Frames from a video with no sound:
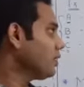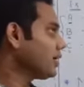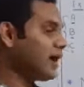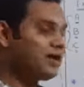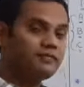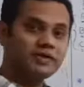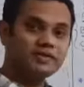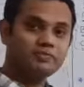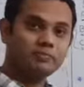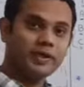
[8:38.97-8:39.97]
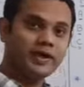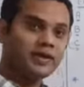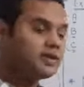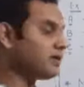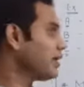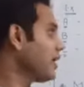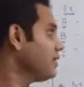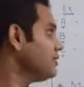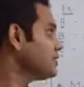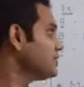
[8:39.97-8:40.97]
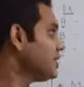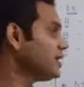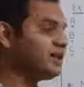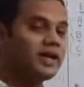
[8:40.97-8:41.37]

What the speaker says: can we say